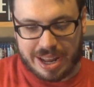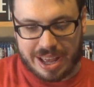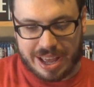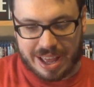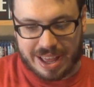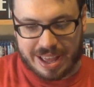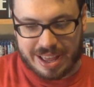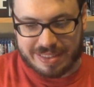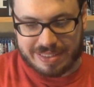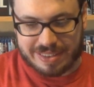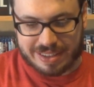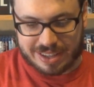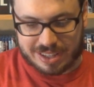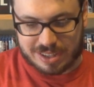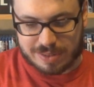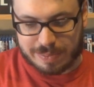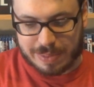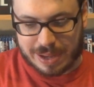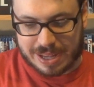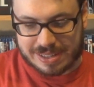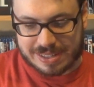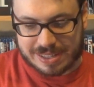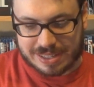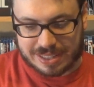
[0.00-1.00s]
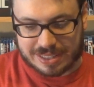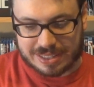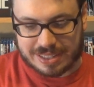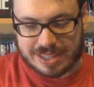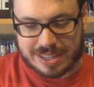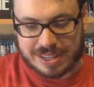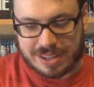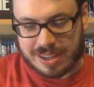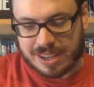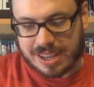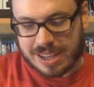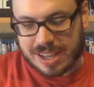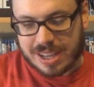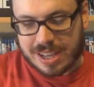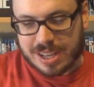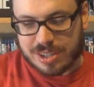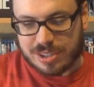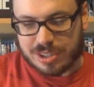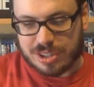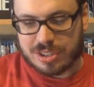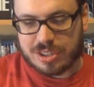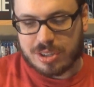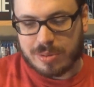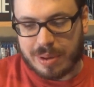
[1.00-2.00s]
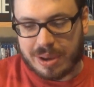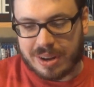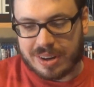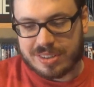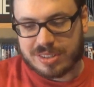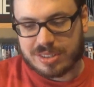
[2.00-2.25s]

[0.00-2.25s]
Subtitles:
I think it's basically just about